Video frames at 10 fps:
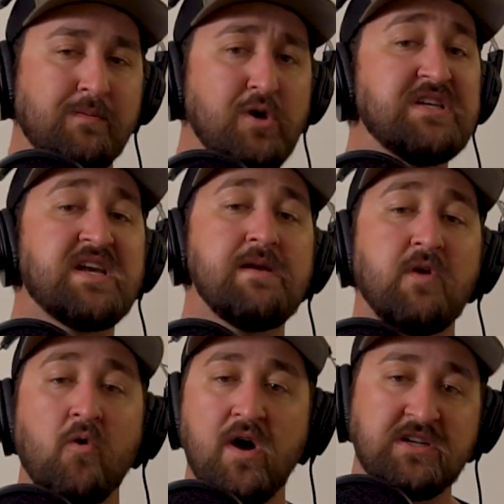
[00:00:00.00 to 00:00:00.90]
Please keep
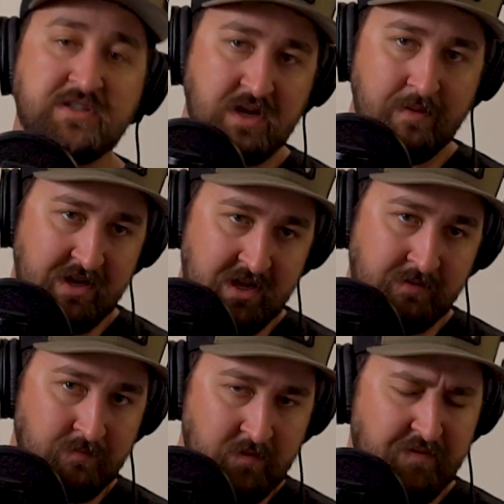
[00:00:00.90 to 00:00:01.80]
the questions coming in.
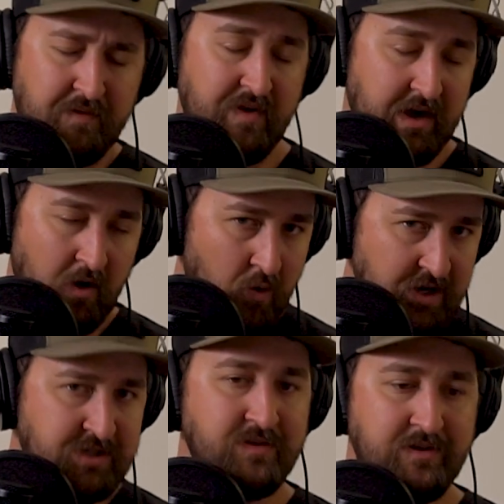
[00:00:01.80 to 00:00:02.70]
If you've got a
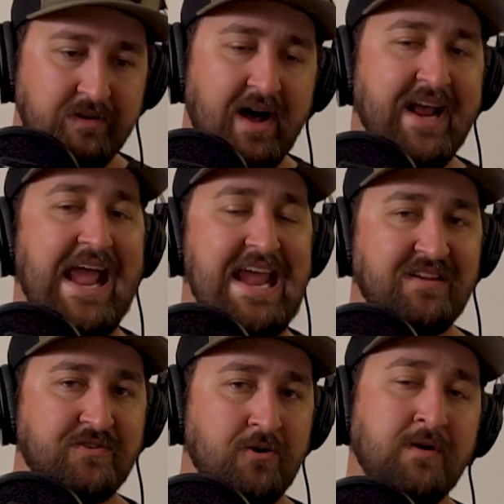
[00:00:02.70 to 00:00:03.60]
question that you'd like
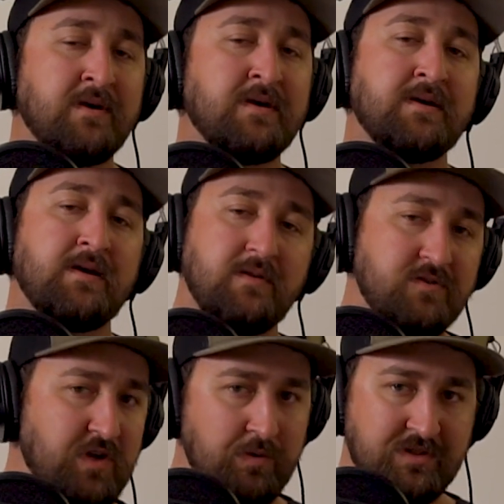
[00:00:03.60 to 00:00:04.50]
answered,
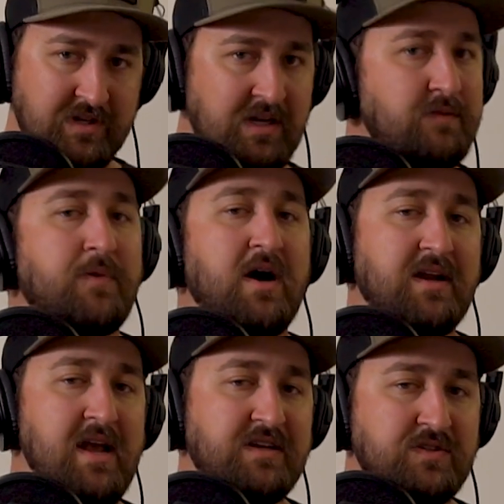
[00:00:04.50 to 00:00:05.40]
there's always a link in the
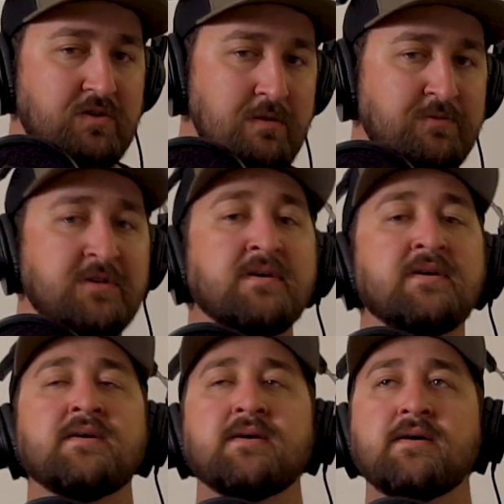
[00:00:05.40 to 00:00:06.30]
podcast description.
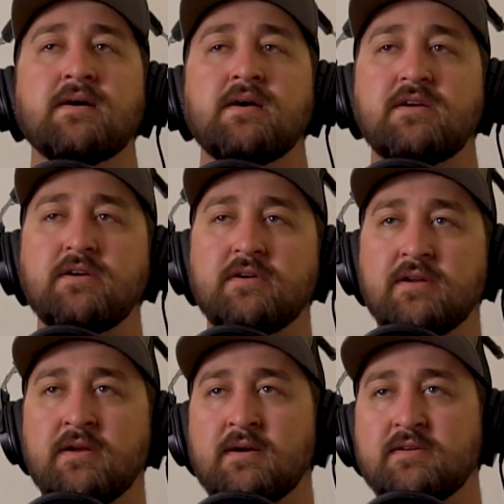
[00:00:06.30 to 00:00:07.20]
You
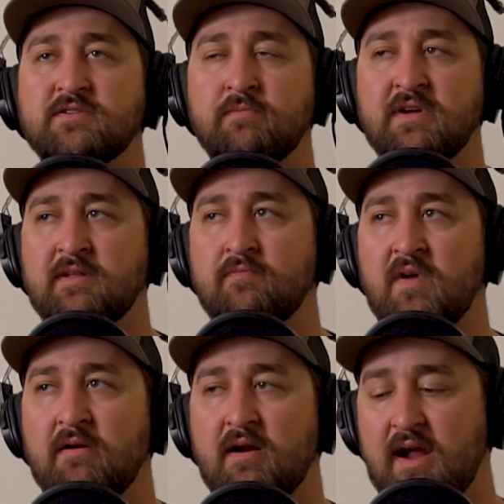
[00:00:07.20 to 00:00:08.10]
can submit them
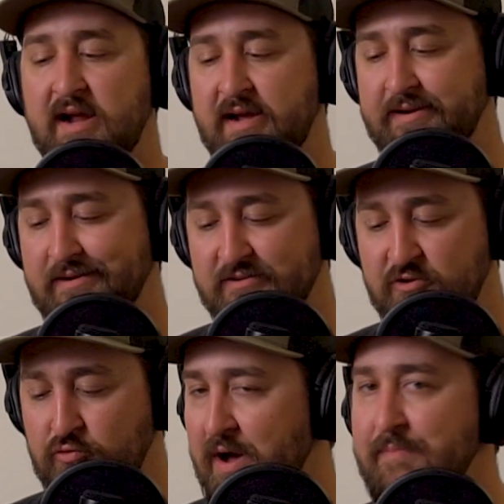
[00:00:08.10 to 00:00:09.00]
there, and I'll
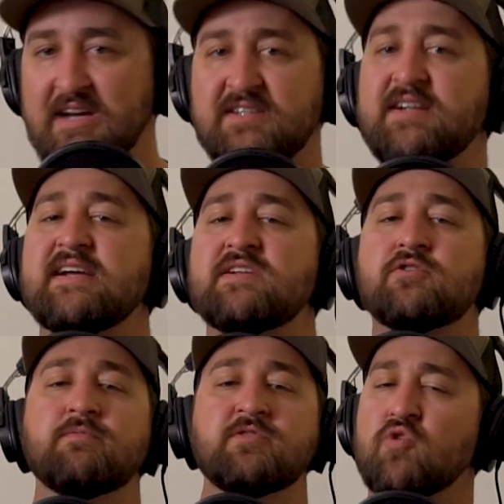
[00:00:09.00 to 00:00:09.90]
do my best to
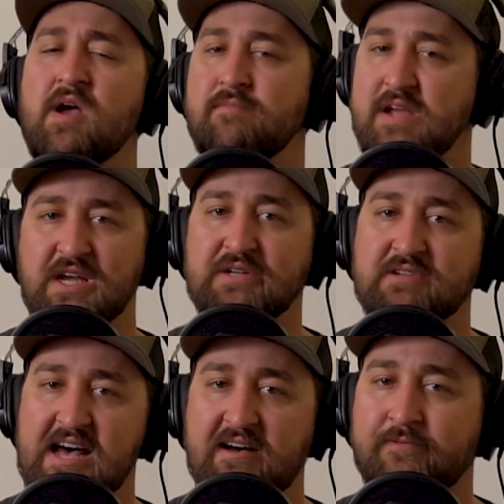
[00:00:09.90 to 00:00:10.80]
answer them and try and make you
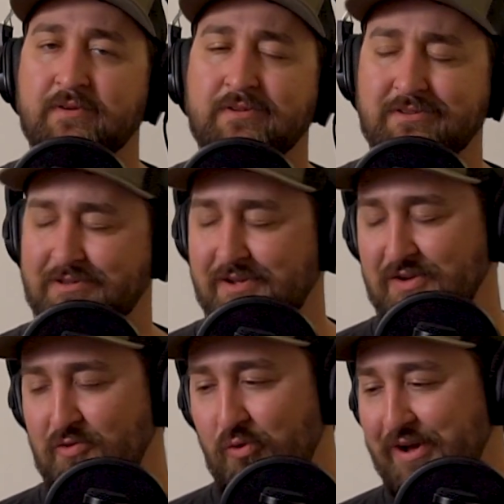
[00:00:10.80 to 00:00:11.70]
laugh
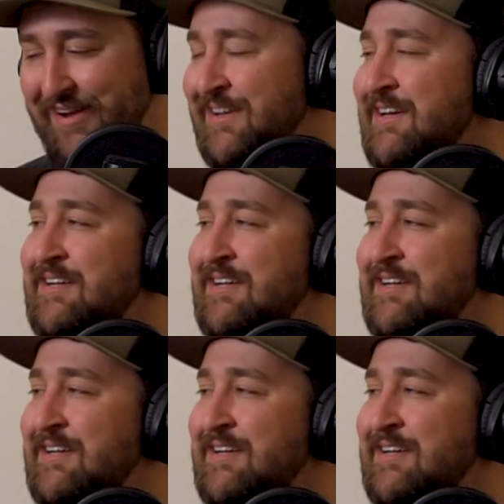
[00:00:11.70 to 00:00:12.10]
along the way.